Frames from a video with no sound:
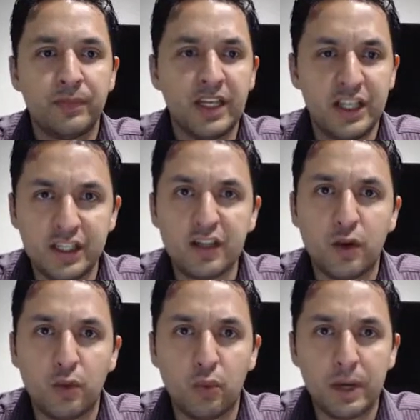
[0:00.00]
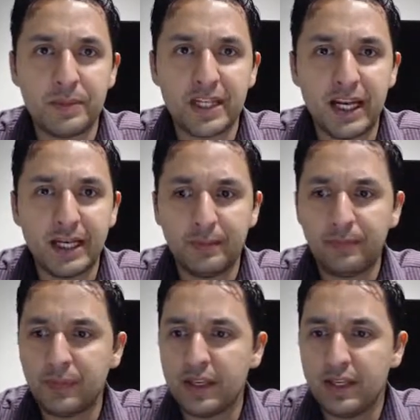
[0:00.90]
into their website.
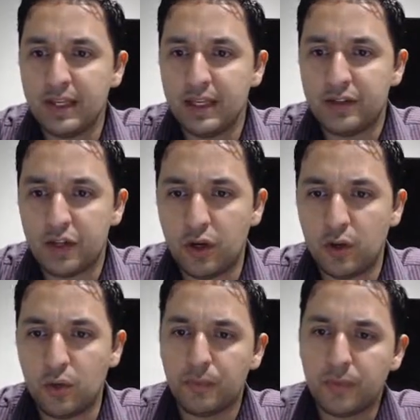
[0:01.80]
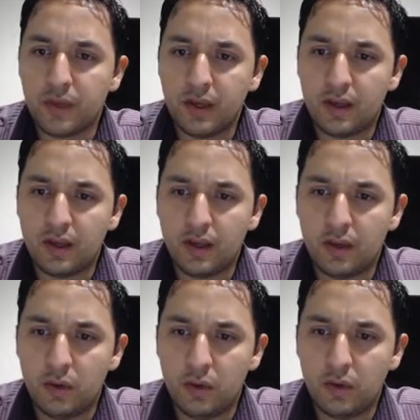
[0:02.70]
So
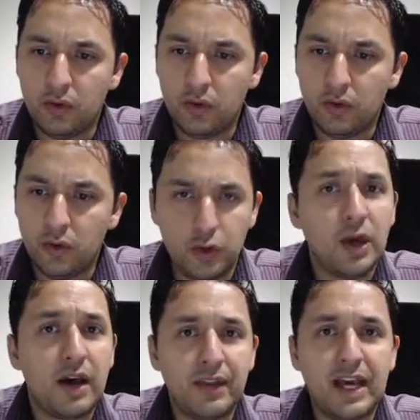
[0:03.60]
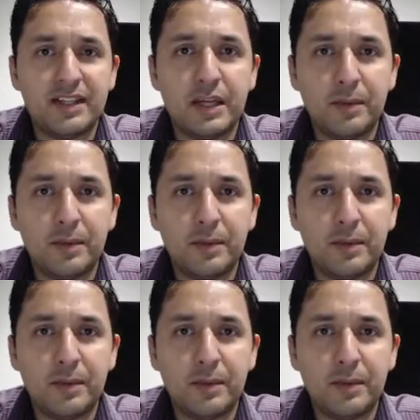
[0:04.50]
you have that same